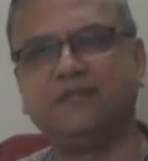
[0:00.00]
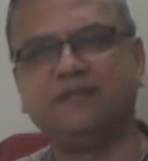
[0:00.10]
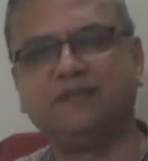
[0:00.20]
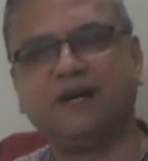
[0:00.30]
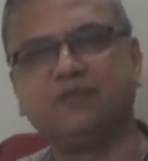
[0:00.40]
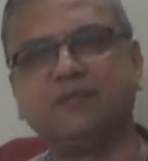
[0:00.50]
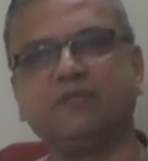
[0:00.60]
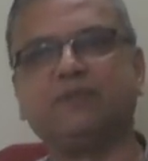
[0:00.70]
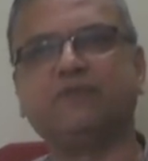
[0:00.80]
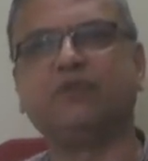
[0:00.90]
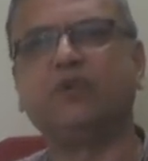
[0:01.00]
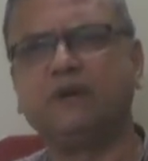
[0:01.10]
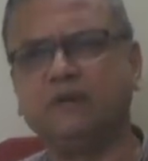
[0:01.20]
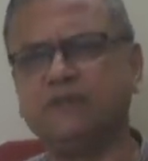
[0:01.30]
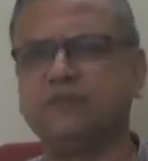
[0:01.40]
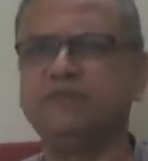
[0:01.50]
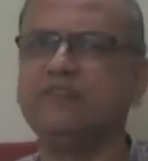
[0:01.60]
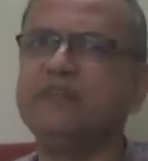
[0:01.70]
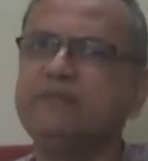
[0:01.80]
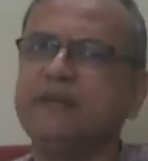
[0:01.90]
the Archbishop of Goa also,
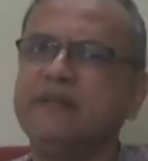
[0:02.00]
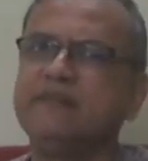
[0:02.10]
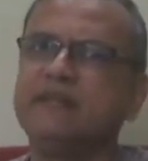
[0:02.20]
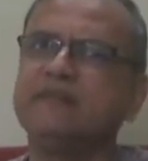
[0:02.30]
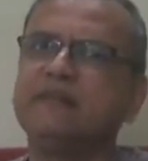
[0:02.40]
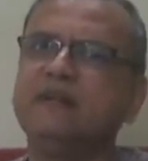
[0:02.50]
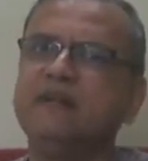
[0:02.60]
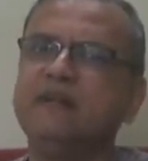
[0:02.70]
Philip Neri very well.